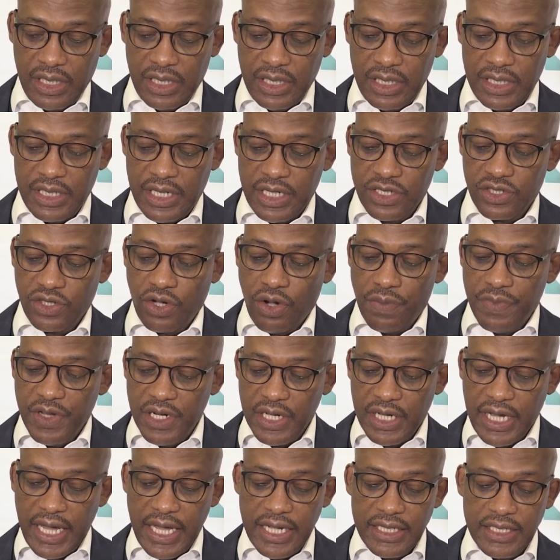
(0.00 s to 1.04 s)
It has
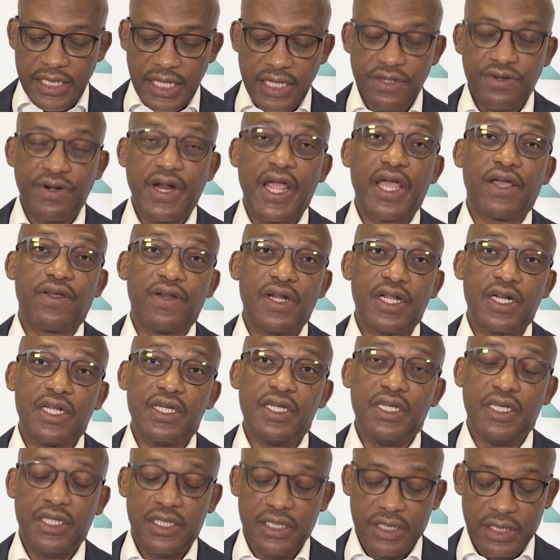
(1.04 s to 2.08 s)
communicated
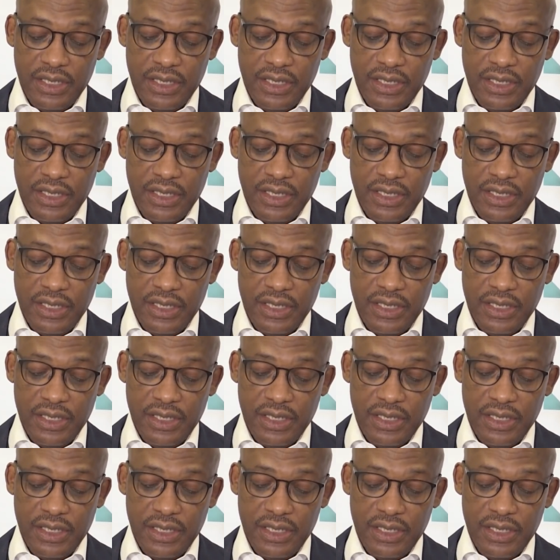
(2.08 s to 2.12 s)
regularly